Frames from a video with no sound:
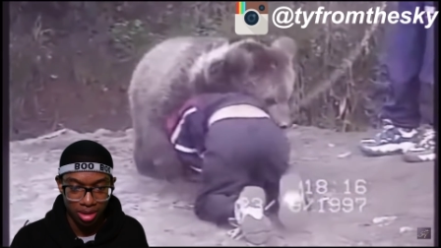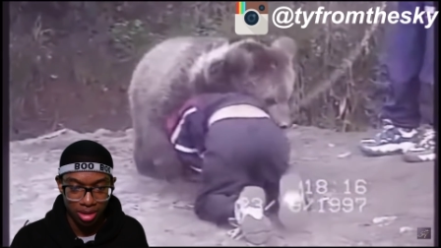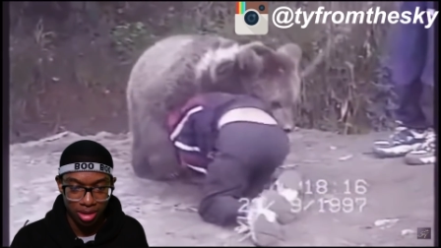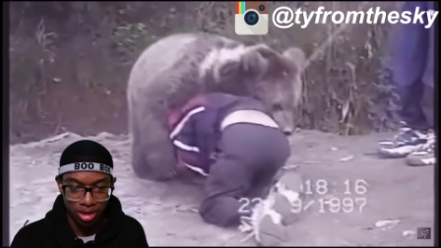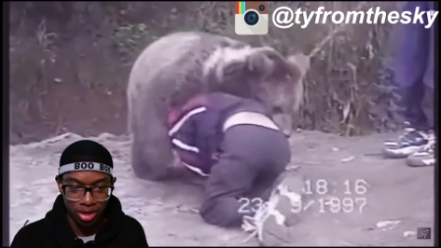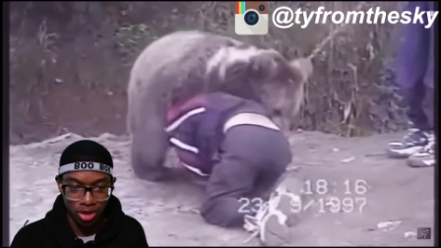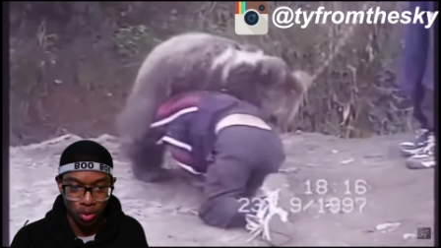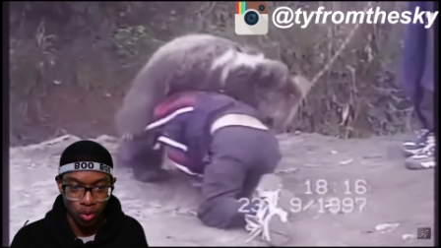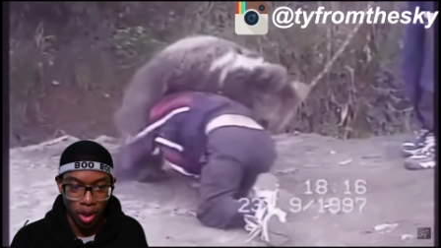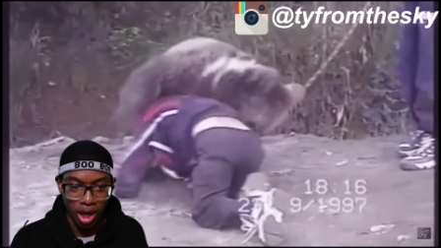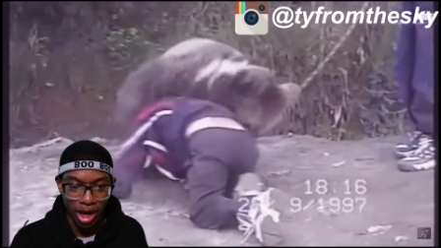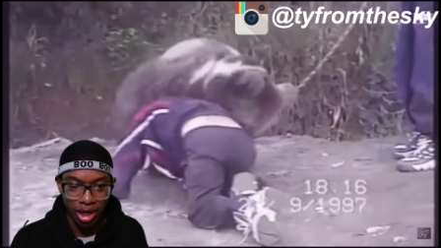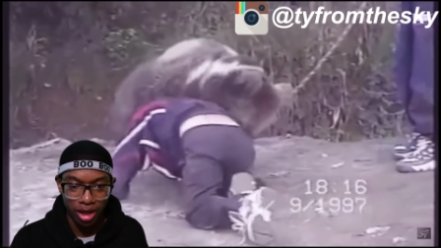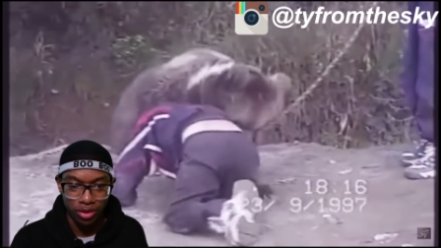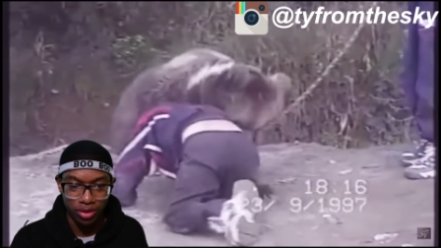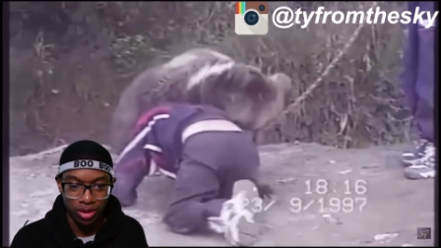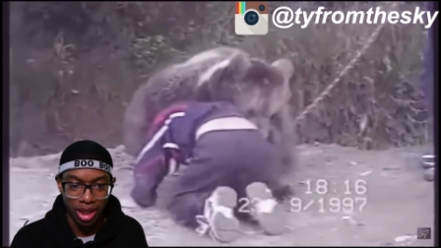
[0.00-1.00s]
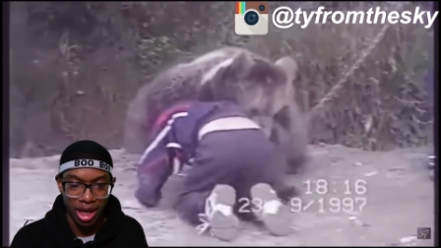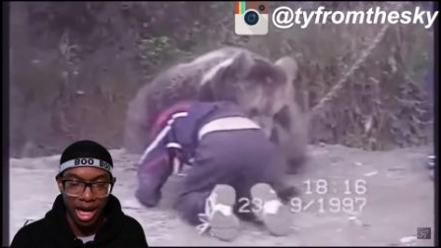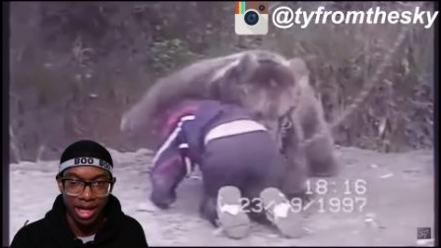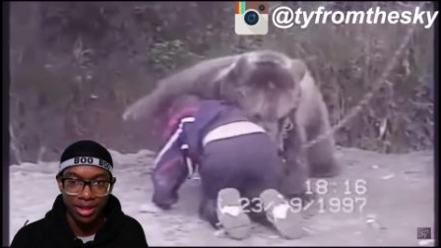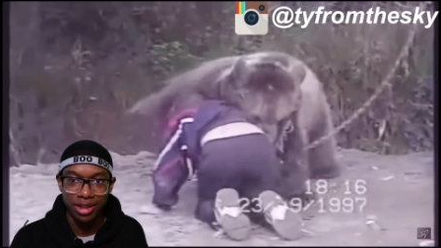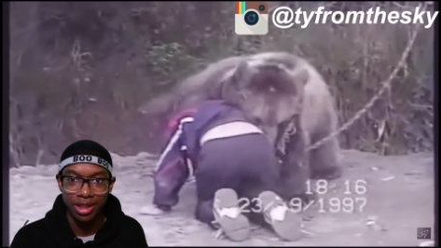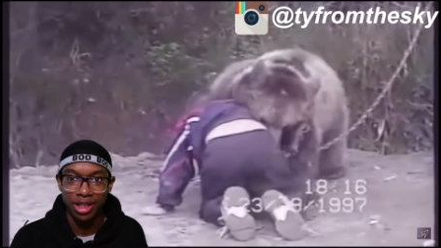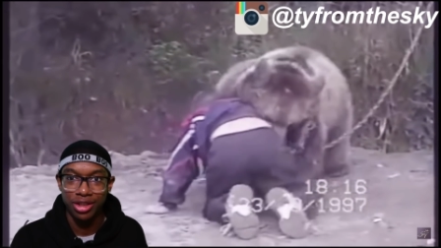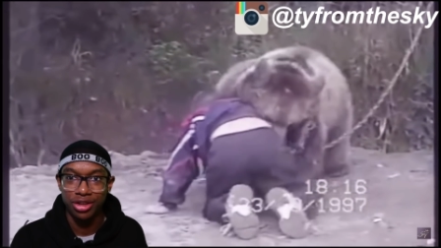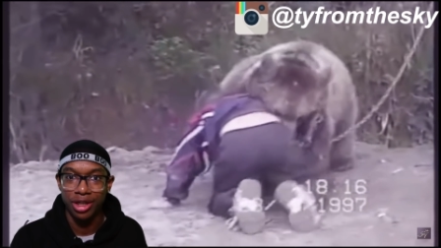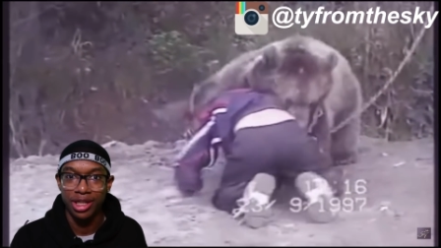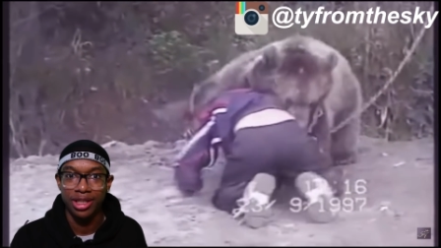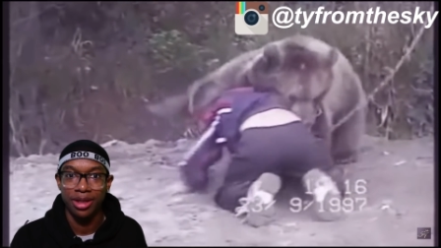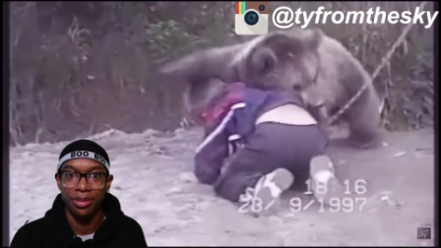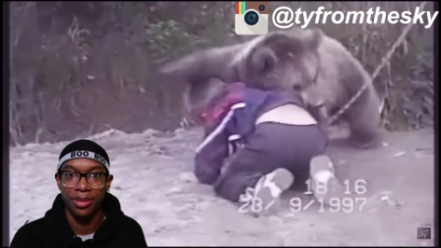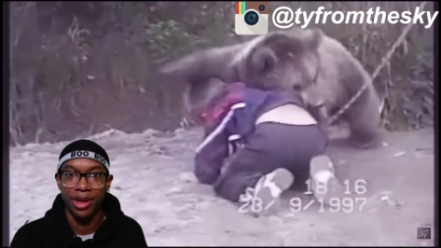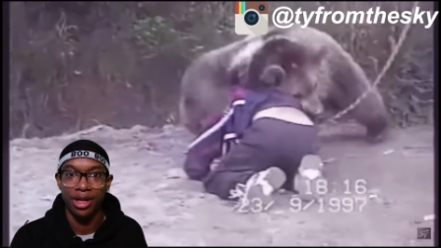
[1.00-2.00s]
This is wild. Like, how did they
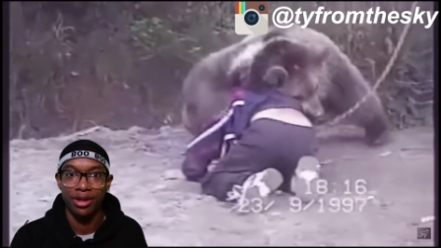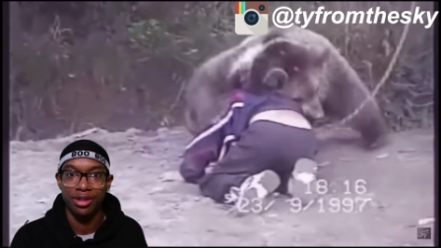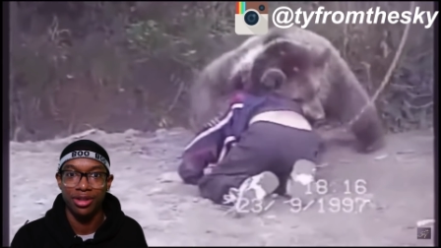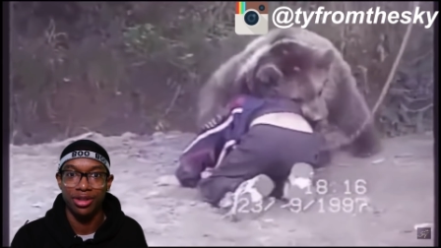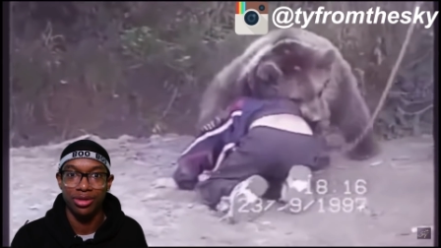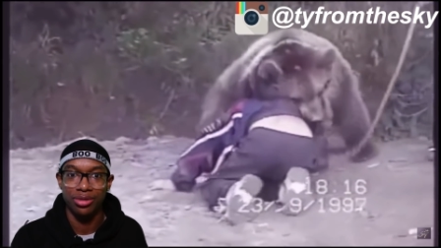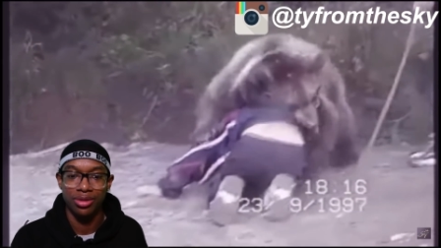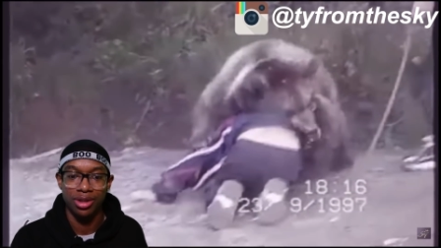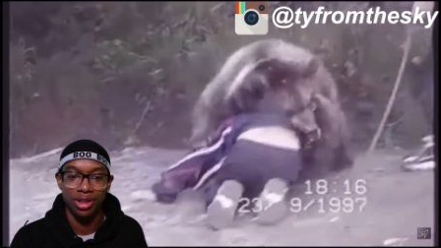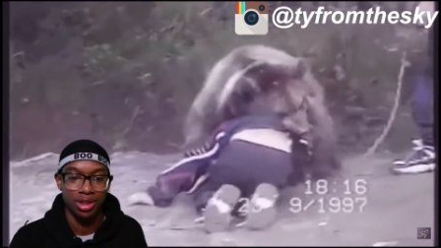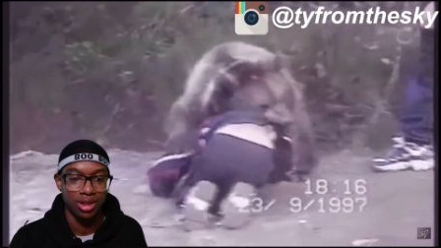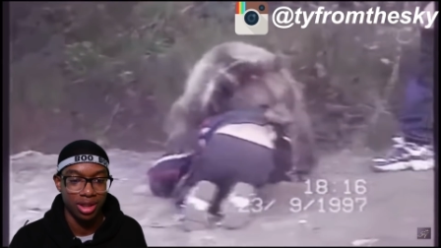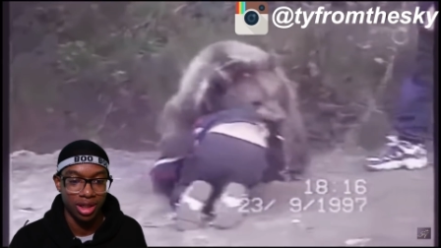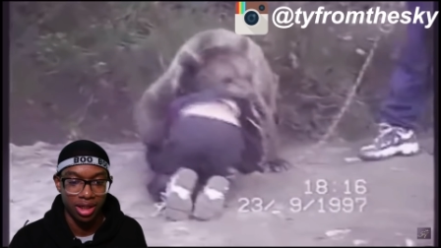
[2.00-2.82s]
train the bear to do this?